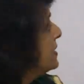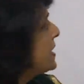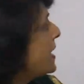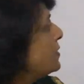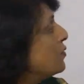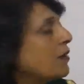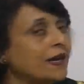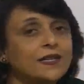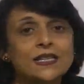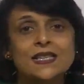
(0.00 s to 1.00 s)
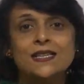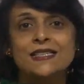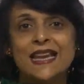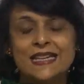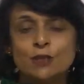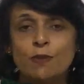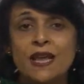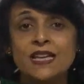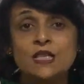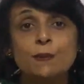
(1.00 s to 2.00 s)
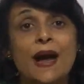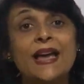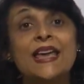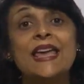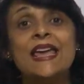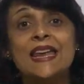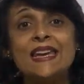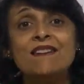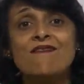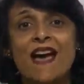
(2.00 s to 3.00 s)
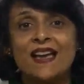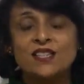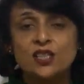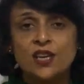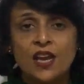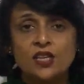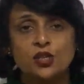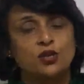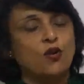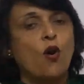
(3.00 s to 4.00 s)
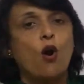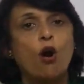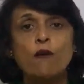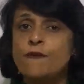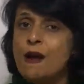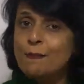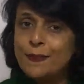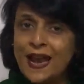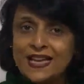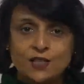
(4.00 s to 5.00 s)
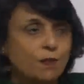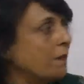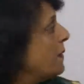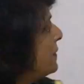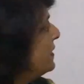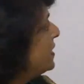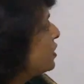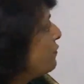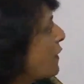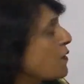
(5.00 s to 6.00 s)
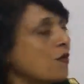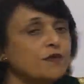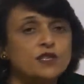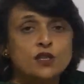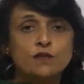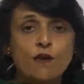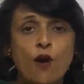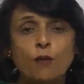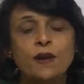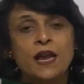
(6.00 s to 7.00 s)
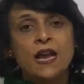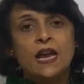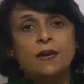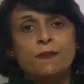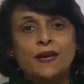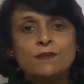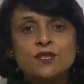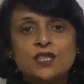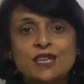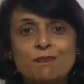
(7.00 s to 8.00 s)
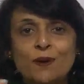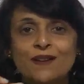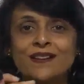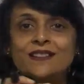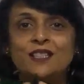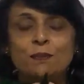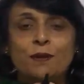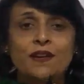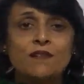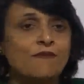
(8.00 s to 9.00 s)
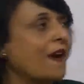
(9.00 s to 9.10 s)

cytokinesis takes place by invagination of plasma membrane. This furrow which is formed, it becomes deeper and deeper and